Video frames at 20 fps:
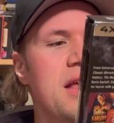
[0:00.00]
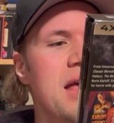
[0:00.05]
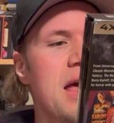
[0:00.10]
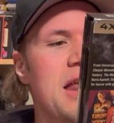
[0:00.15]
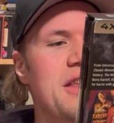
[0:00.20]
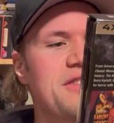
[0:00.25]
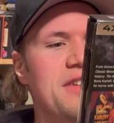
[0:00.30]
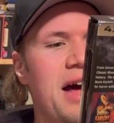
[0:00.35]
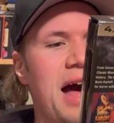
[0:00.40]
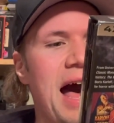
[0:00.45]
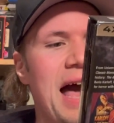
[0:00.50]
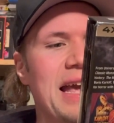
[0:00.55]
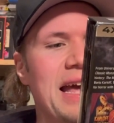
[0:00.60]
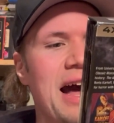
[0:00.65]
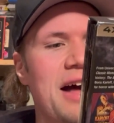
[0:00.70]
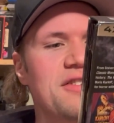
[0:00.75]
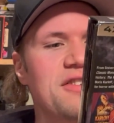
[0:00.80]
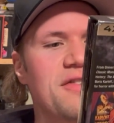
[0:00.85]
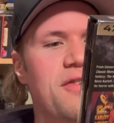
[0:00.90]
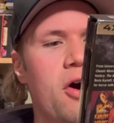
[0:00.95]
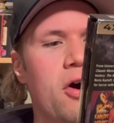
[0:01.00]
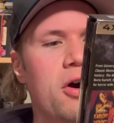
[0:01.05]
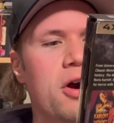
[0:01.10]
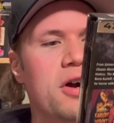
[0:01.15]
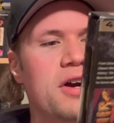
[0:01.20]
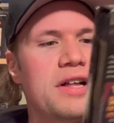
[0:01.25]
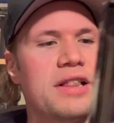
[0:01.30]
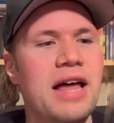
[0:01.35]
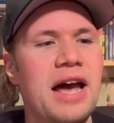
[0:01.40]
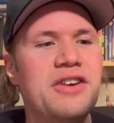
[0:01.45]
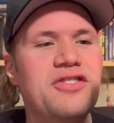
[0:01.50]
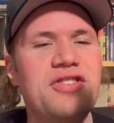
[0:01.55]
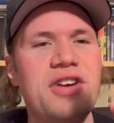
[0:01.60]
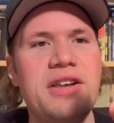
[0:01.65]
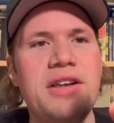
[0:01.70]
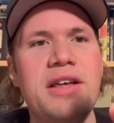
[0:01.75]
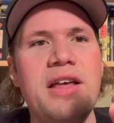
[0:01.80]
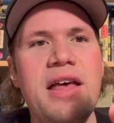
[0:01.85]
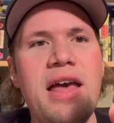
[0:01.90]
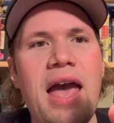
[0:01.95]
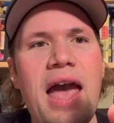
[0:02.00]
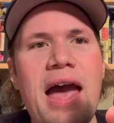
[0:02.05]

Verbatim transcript: It's Icons of Horror Collection.